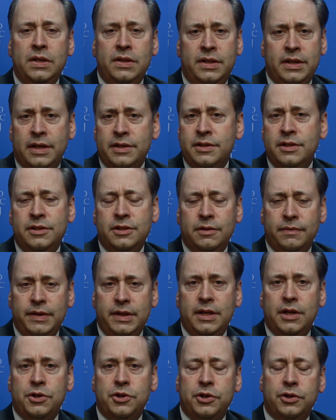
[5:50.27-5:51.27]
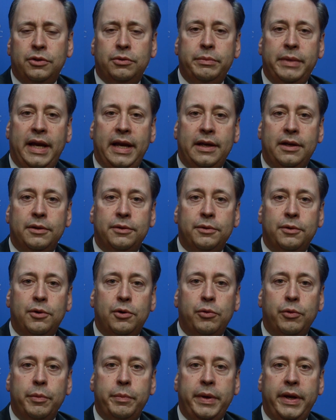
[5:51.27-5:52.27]
dozens of additional macular
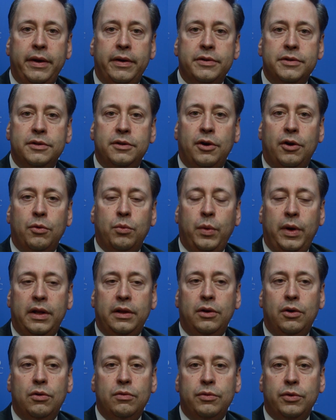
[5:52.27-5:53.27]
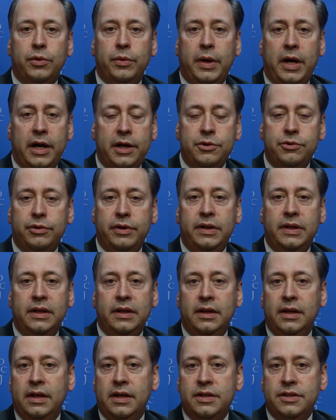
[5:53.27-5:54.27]
hole repairs and are well over one hundred
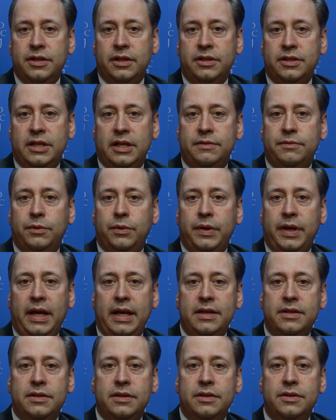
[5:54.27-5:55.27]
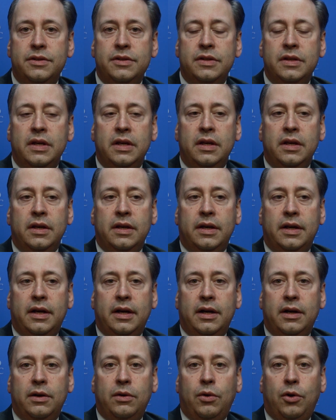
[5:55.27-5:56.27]
successful cases,
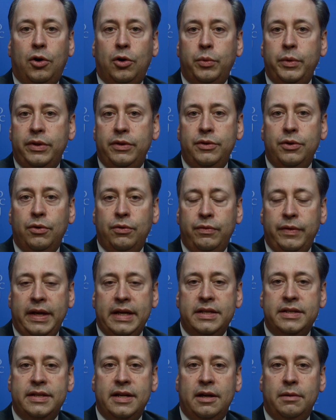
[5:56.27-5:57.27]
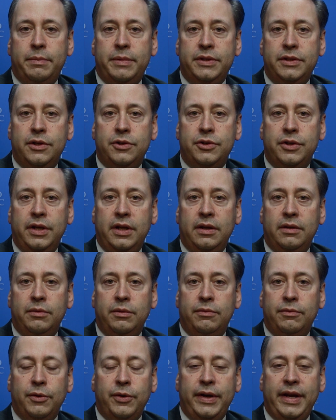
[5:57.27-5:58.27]
uh, all with no face-down positioning,
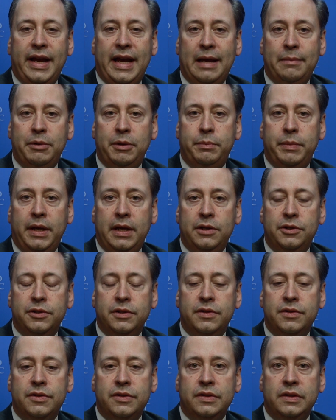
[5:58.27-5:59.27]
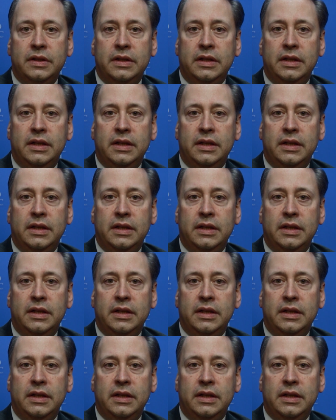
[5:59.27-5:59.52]
with very happy patients.